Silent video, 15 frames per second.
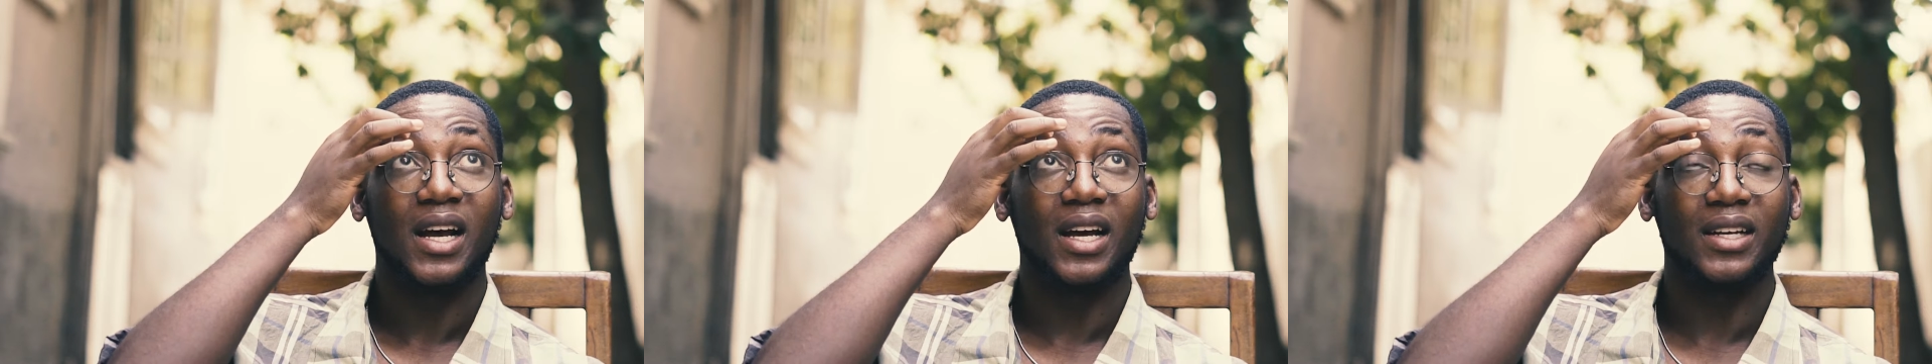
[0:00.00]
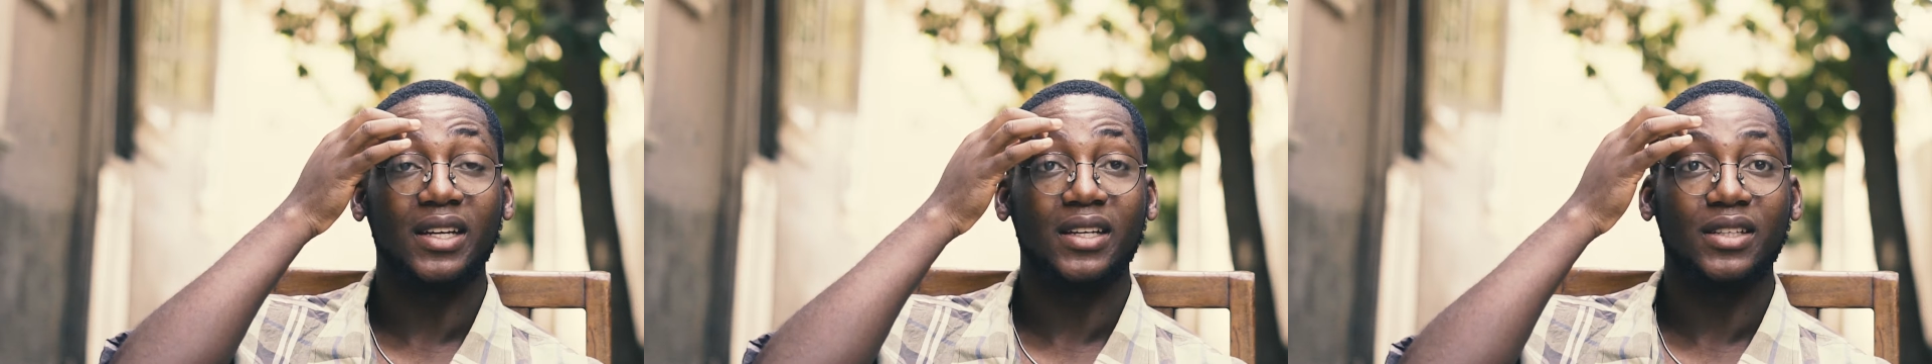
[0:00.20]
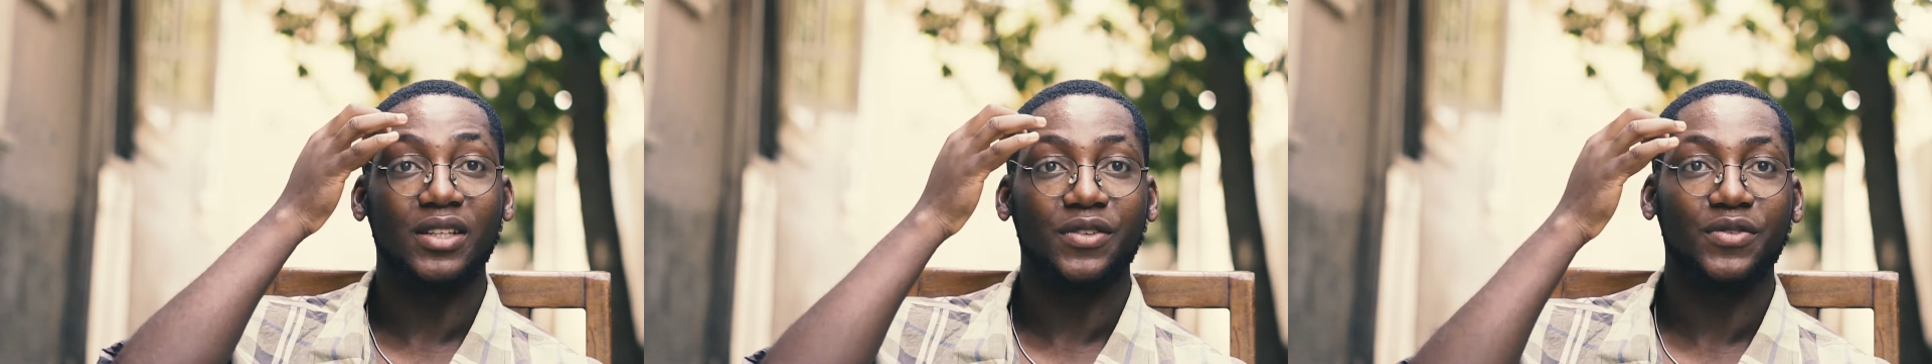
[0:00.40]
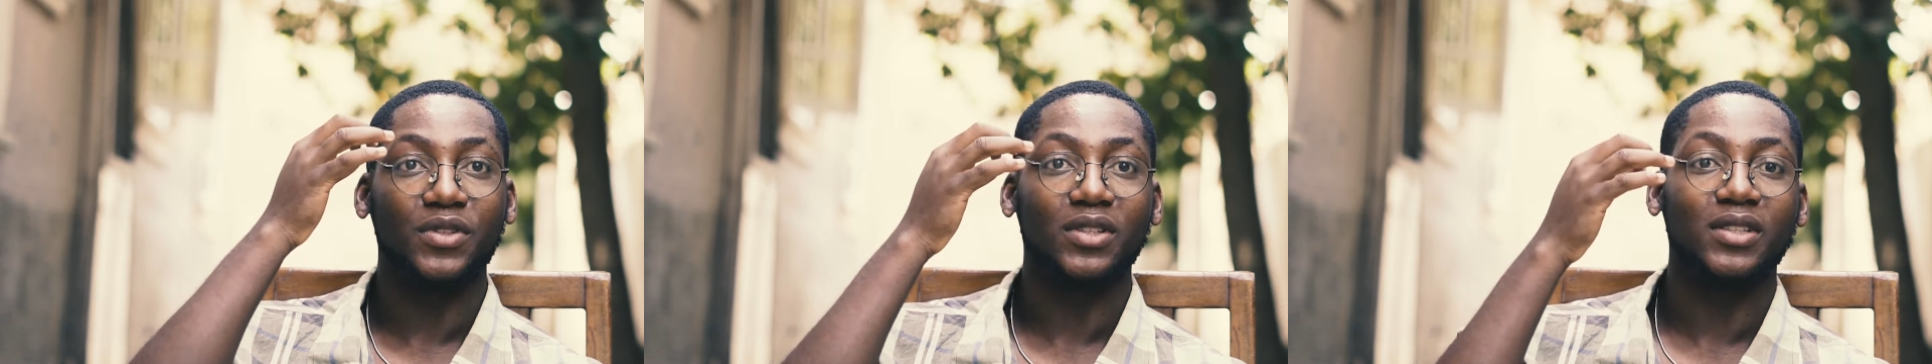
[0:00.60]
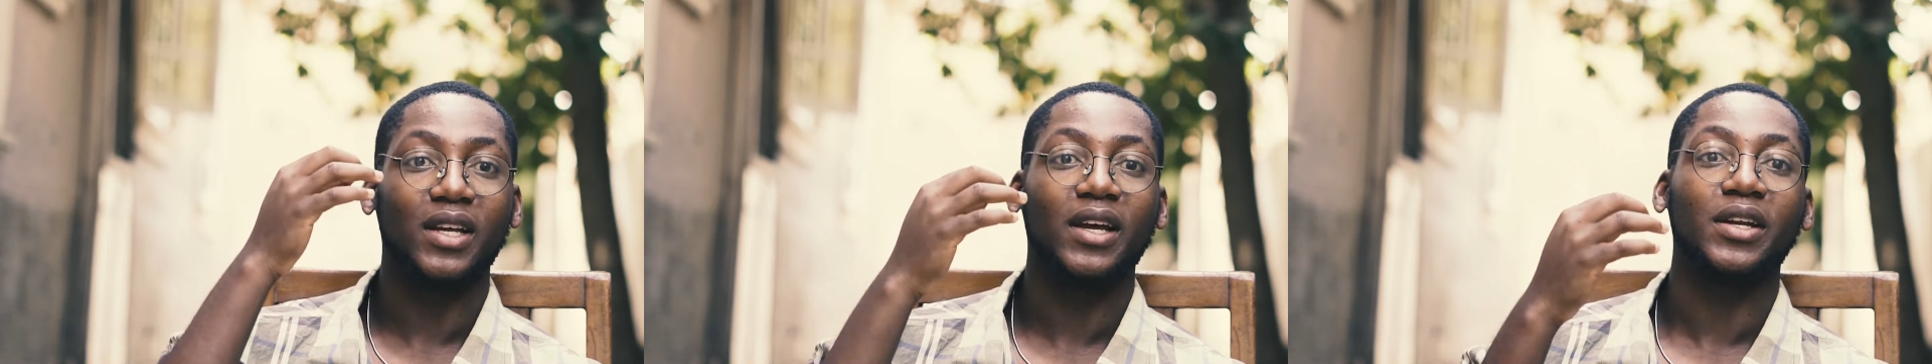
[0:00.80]
and then if
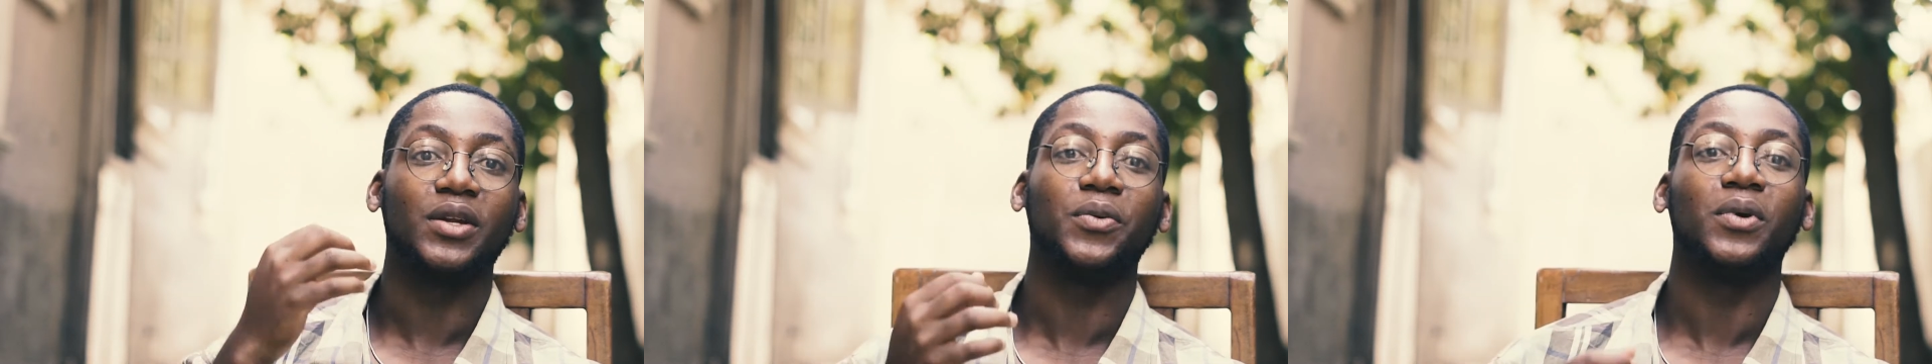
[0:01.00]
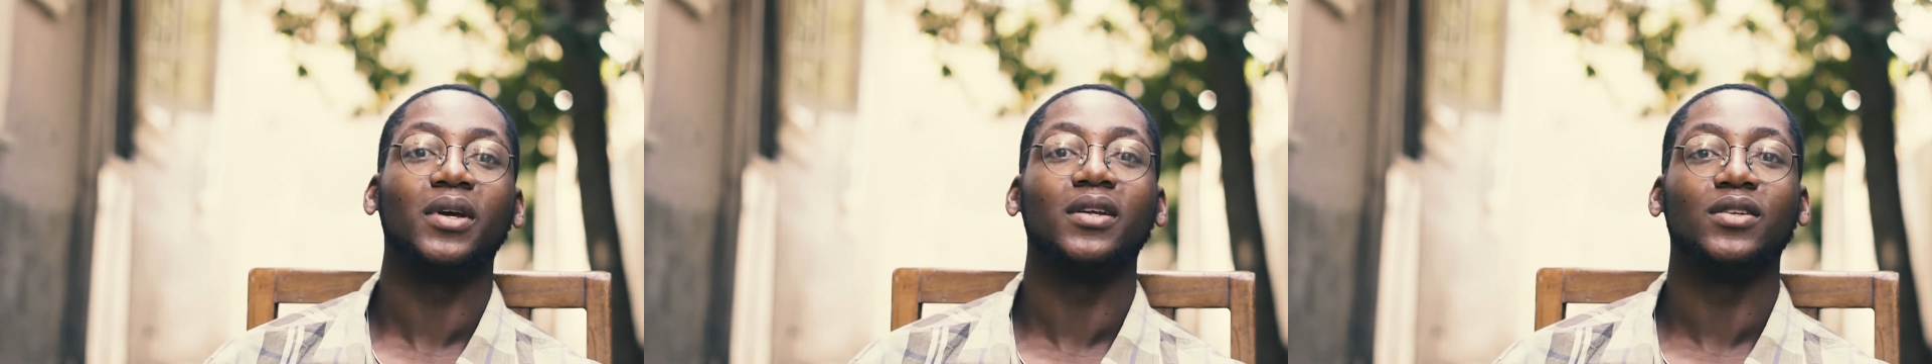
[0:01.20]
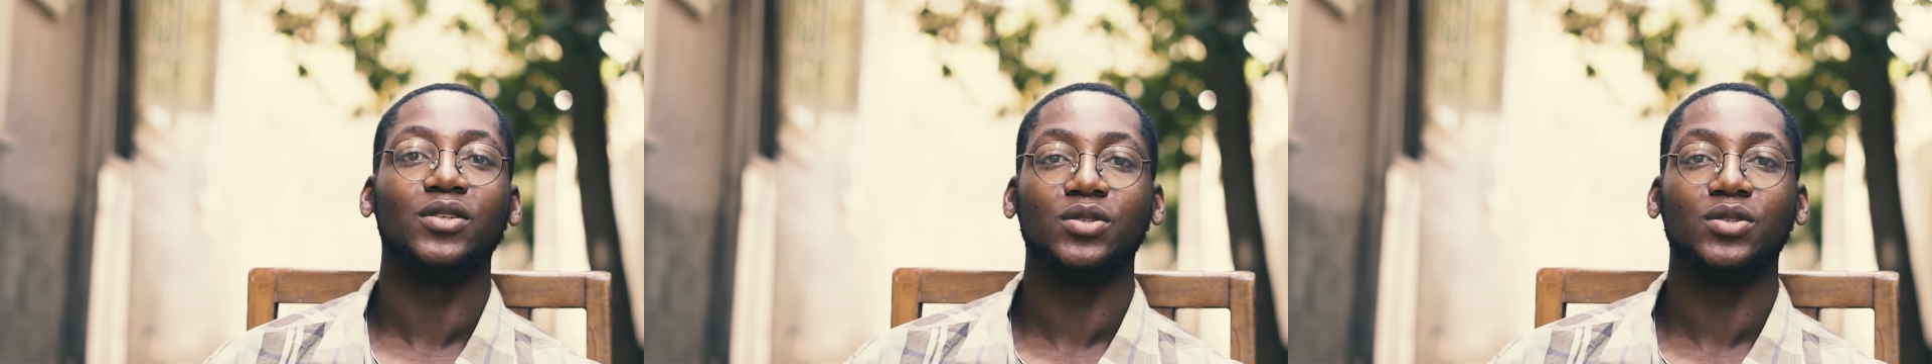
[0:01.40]
is there any way